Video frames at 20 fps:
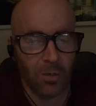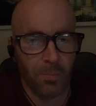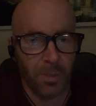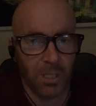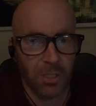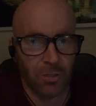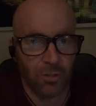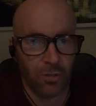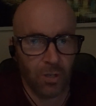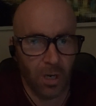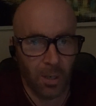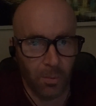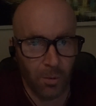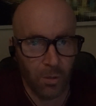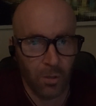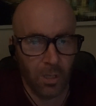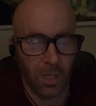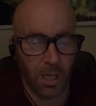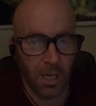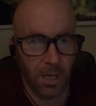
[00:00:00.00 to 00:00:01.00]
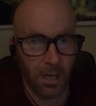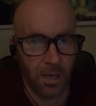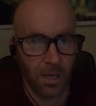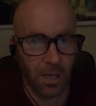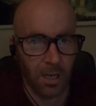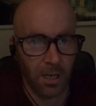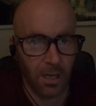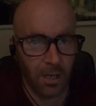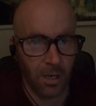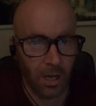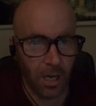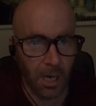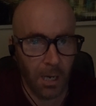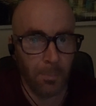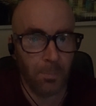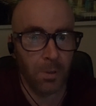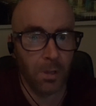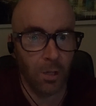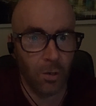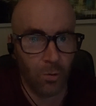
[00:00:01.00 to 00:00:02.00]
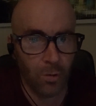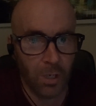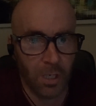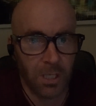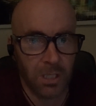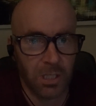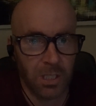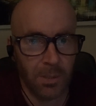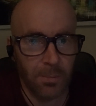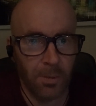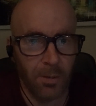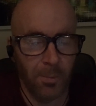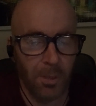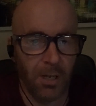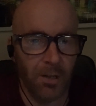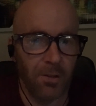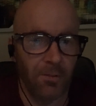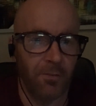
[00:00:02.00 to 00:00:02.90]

bit trouble uploading some of my